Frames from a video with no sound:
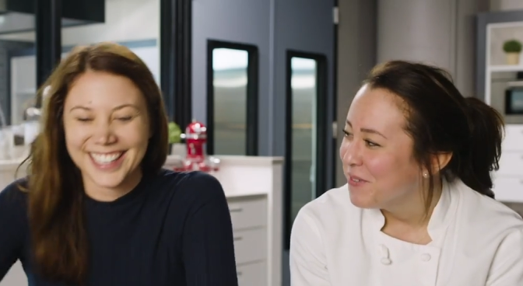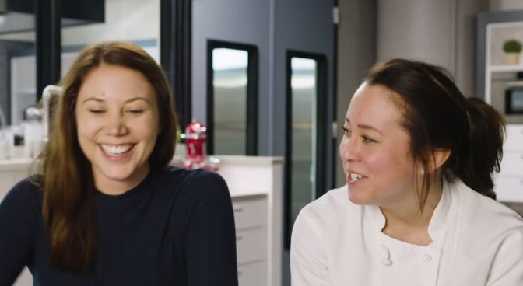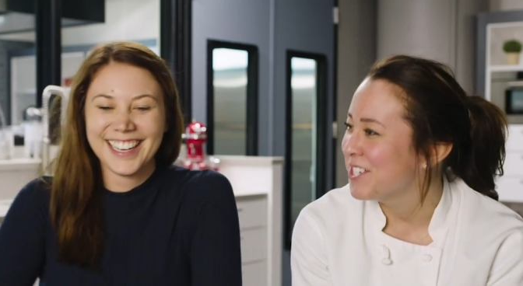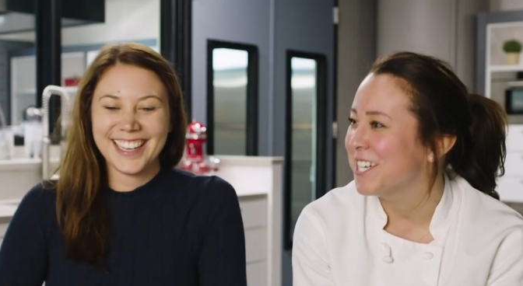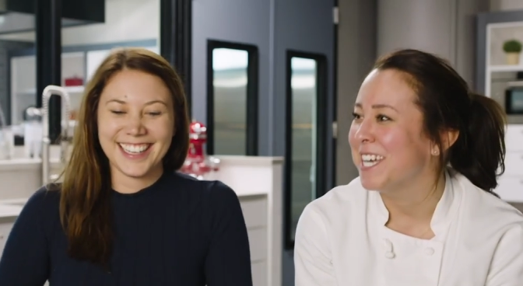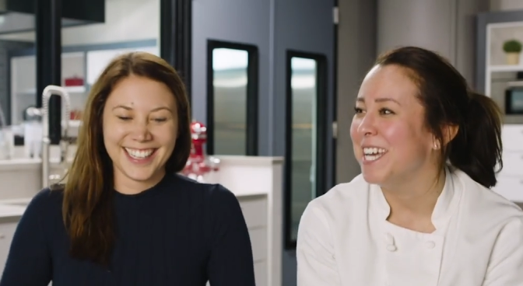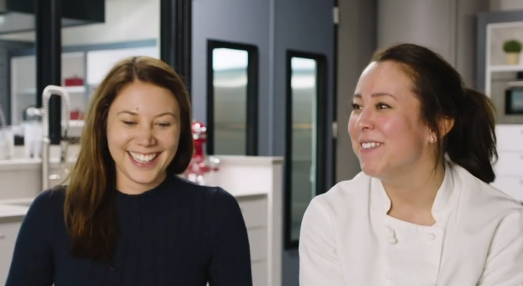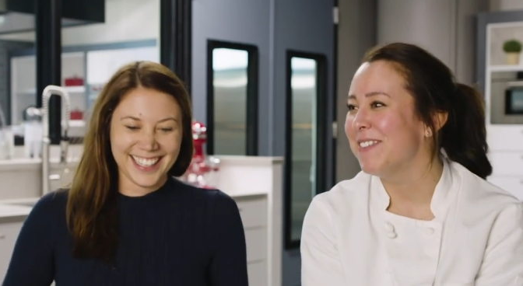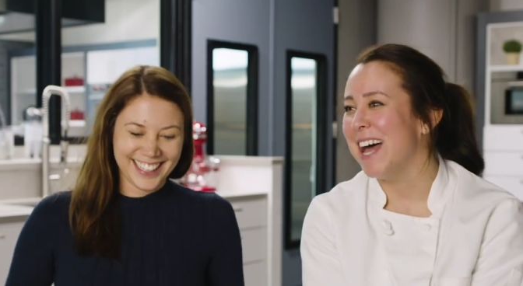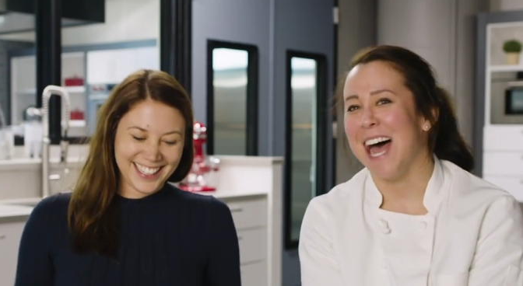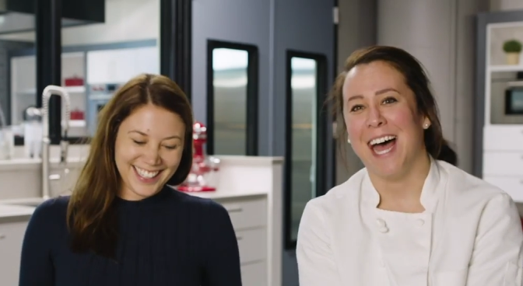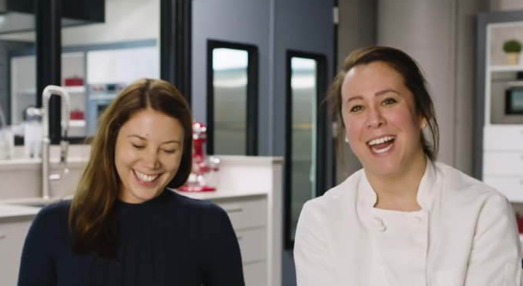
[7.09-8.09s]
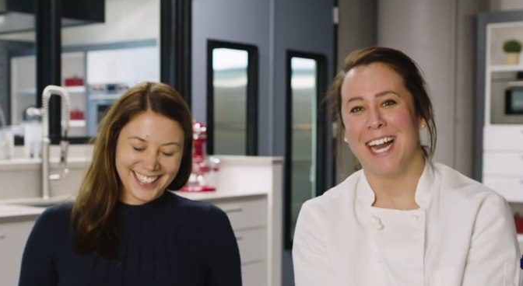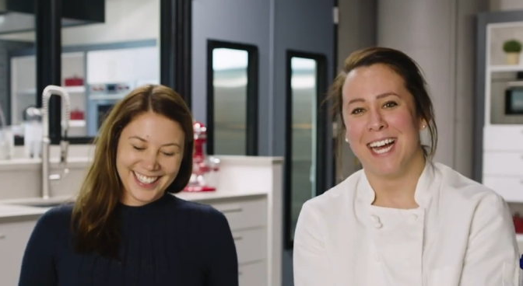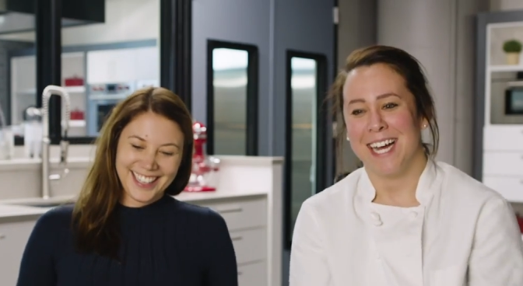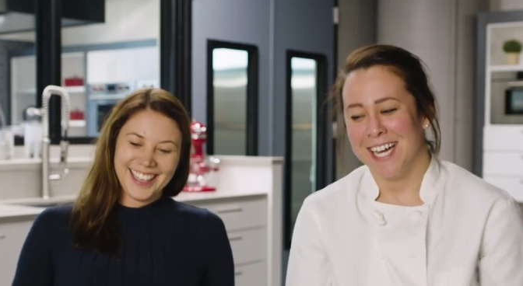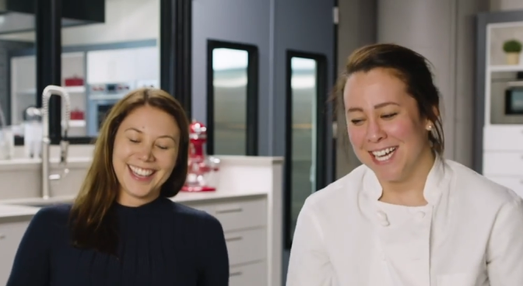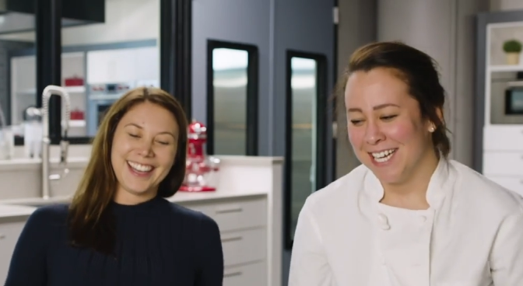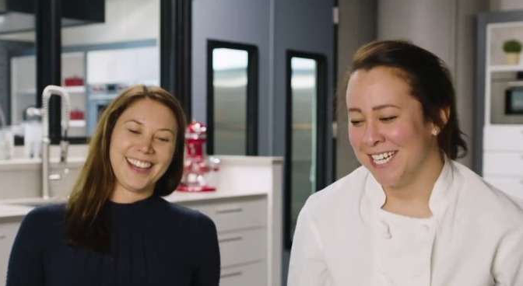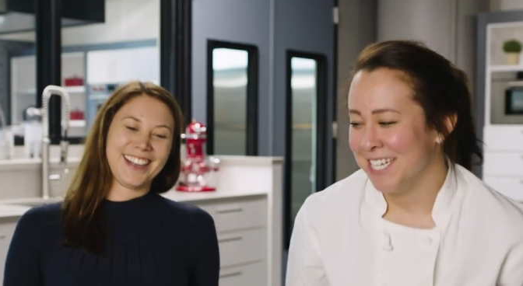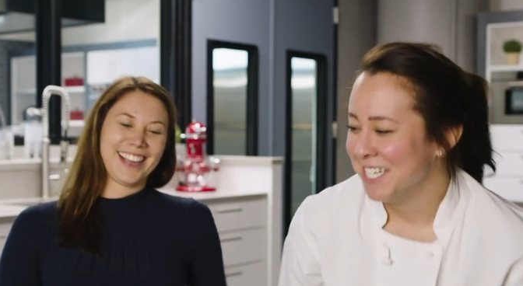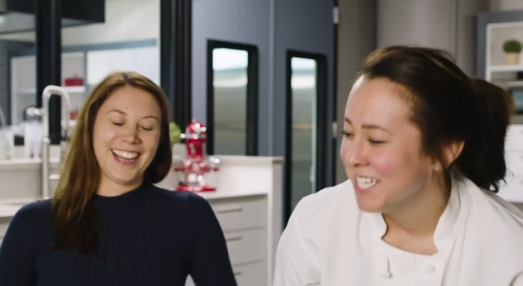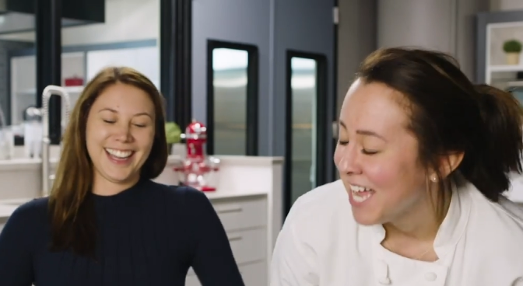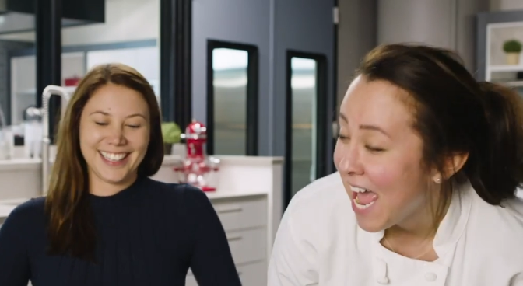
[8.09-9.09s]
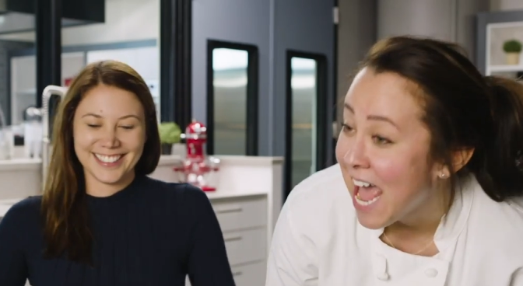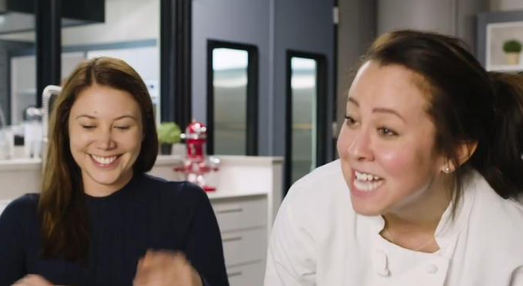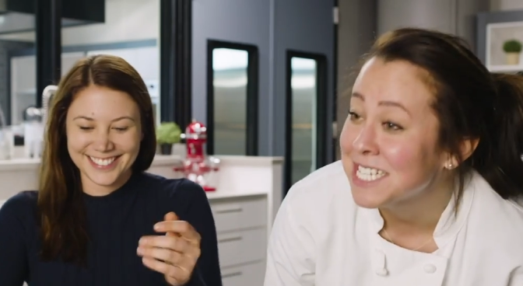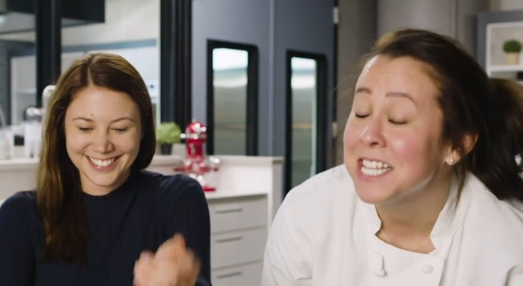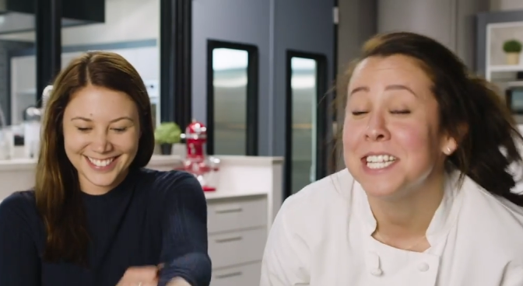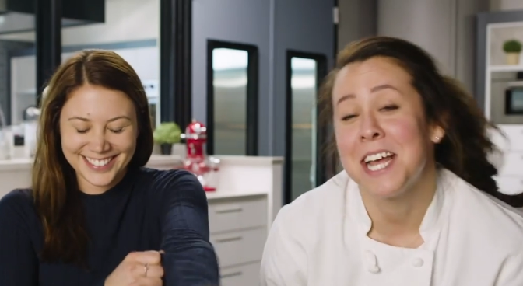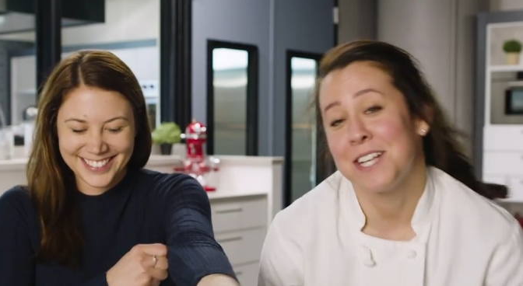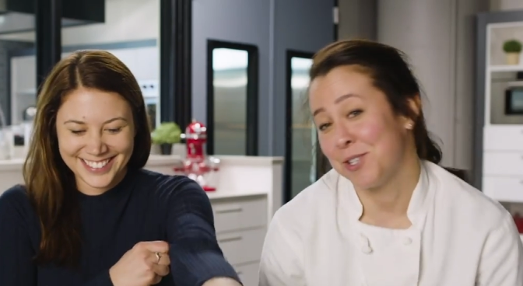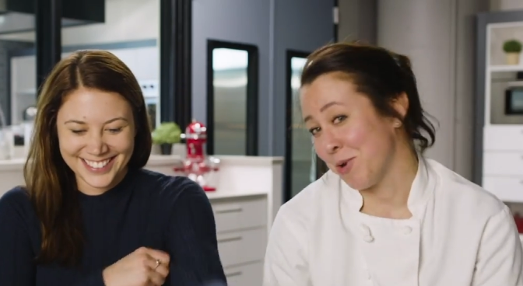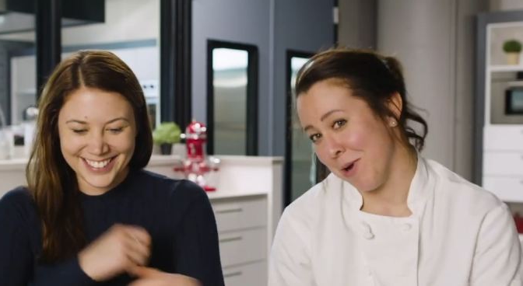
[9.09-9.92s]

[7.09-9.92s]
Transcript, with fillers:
Speaker 1: We should keep that. Okay. Ask the Test